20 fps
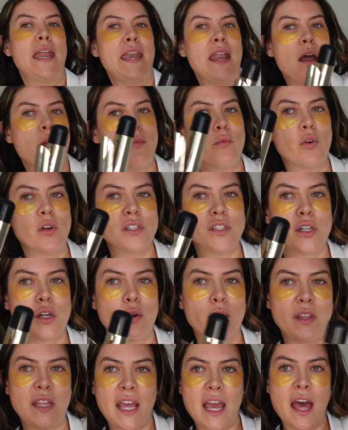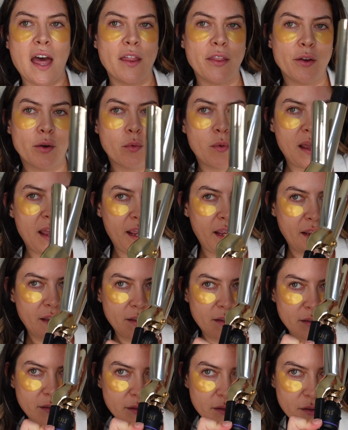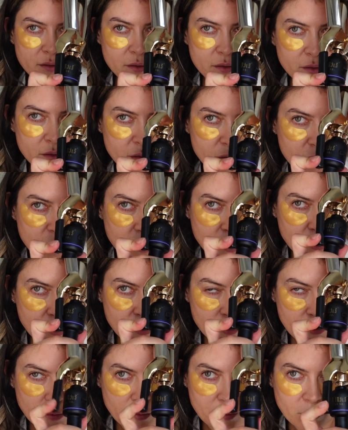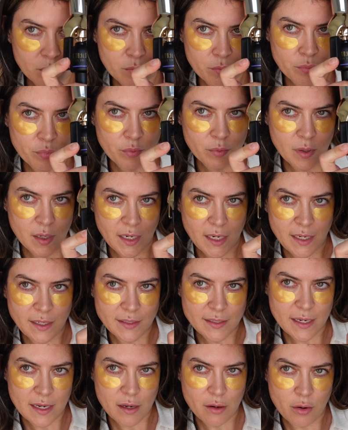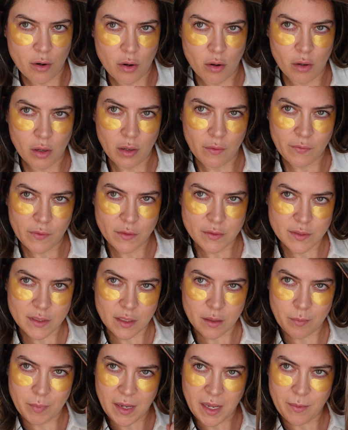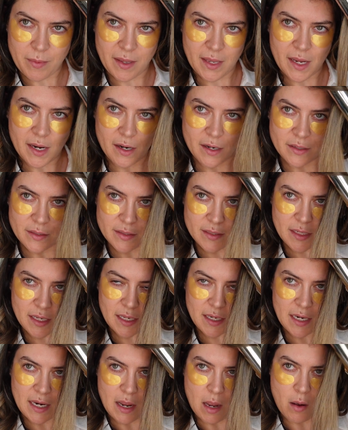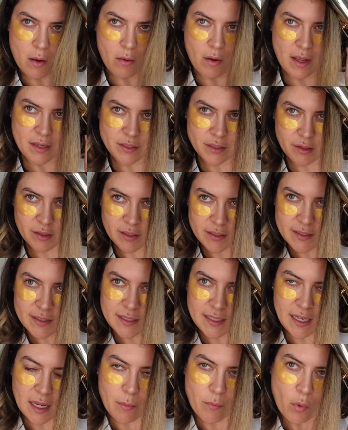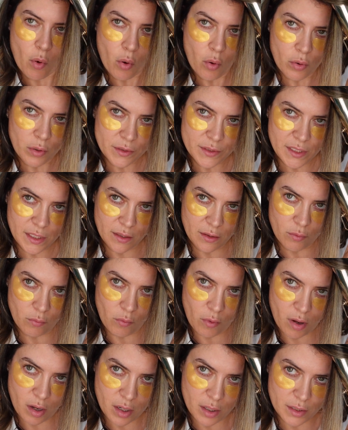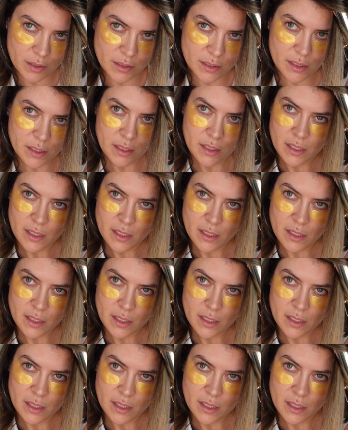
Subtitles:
And now I'm going to go the other way. So bringing down all of those little baby hairs, and now as you can see, I'm holding the wand